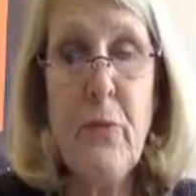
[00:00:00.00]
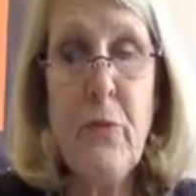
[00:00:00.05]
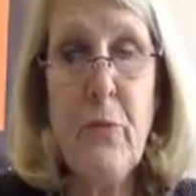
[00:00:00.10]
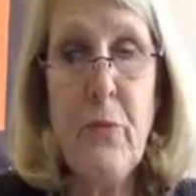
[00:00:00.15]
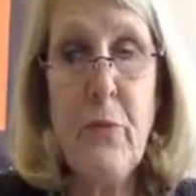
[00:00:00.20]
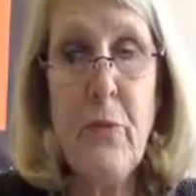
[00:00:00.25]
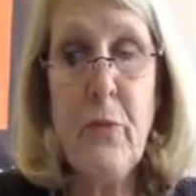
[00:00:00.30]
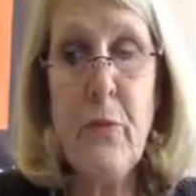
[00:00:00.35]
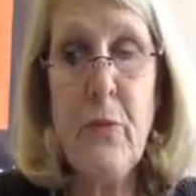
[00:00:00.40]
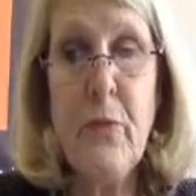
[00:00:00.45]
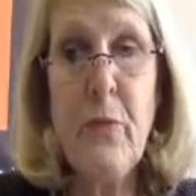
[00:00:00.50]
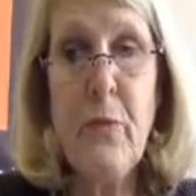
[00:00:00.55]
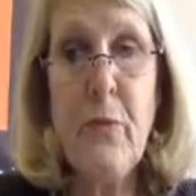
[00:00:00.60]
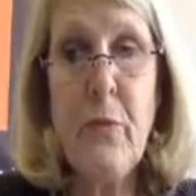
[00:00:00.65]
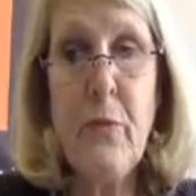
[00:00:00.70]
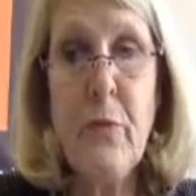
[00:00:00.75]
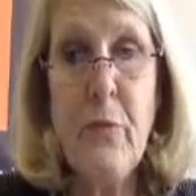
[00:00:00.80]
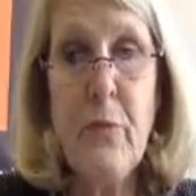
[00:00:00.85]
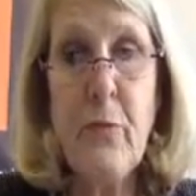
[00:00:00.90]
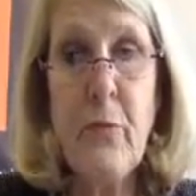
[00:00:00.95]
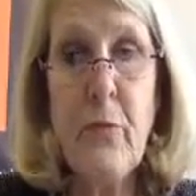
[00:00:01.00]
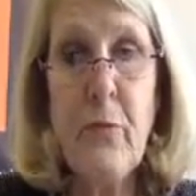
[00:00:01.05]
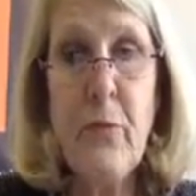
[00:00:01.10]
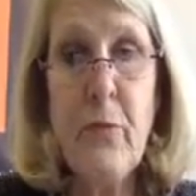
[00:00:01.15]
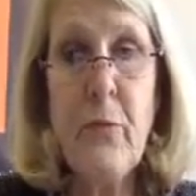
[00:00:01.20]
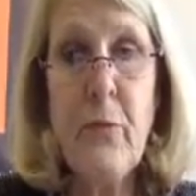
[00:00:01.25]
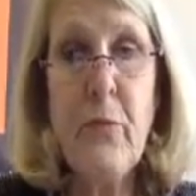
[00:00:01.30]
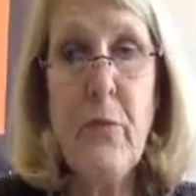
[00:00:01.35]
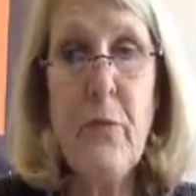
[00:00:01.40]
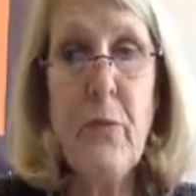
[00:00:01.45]

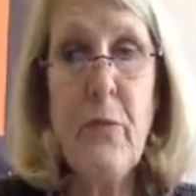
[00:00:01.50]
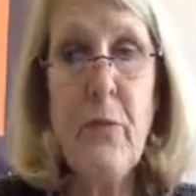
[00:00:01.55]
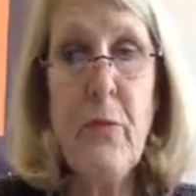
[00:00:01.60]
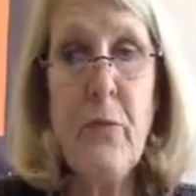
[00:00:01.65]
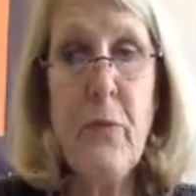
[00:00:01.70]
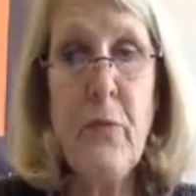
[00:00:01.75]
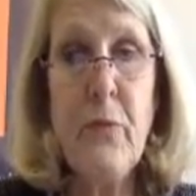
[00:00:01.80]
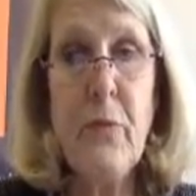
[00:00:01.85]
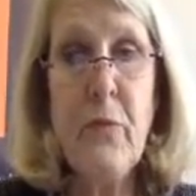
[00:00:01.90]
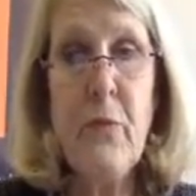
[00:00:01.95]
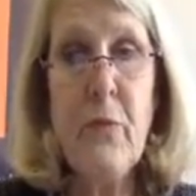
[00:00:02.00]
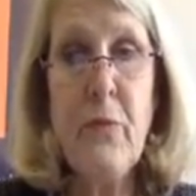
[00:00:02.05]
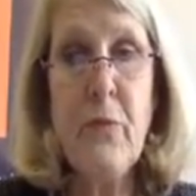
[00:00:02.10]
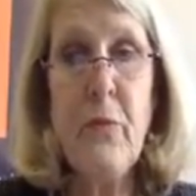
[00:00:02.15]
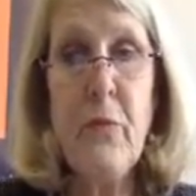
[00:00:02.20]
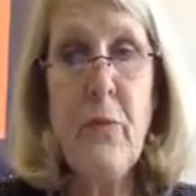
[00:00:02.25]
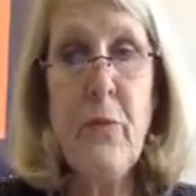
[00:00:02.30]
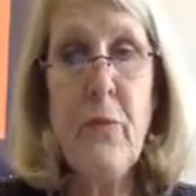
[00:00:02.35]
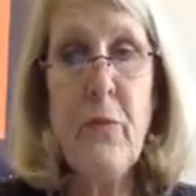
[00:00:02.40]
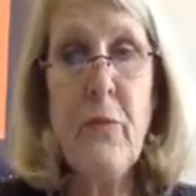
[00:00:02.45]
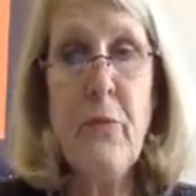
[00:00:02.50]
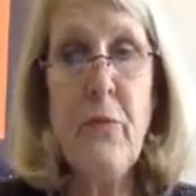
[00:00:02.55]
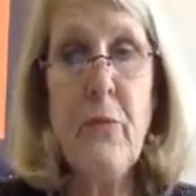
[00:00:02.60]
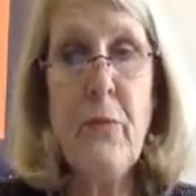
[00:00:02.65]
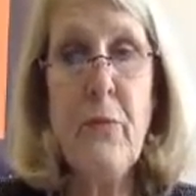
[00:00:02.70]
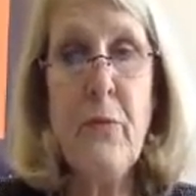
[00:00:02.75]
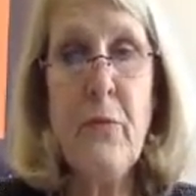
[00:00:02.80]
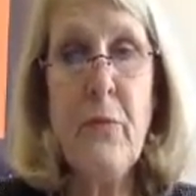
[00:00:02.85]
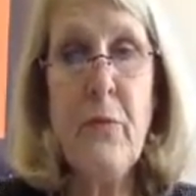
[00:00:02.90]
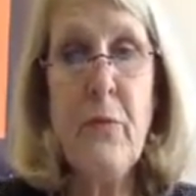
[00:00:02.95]

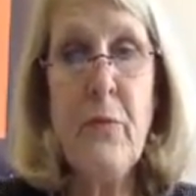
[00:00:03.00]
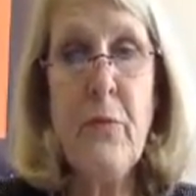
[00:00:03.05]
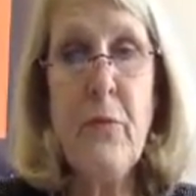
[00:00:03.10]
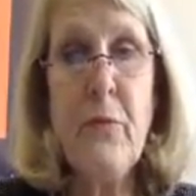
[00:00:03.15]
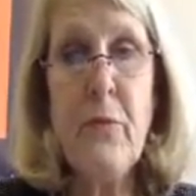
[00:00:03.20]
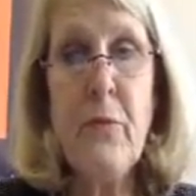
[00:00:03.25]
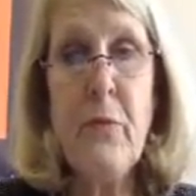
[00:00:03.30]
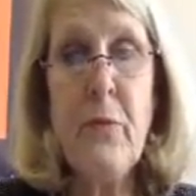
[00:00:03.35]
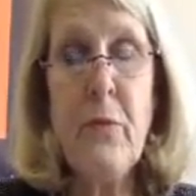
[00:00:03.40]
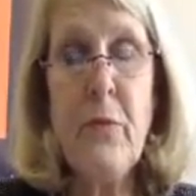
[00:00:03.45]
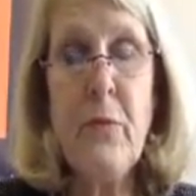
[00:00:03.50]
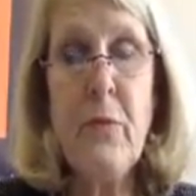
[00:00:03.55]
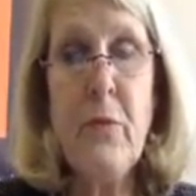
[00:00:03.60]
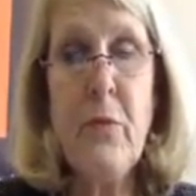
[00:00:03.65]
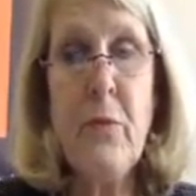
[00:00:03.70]
(silent)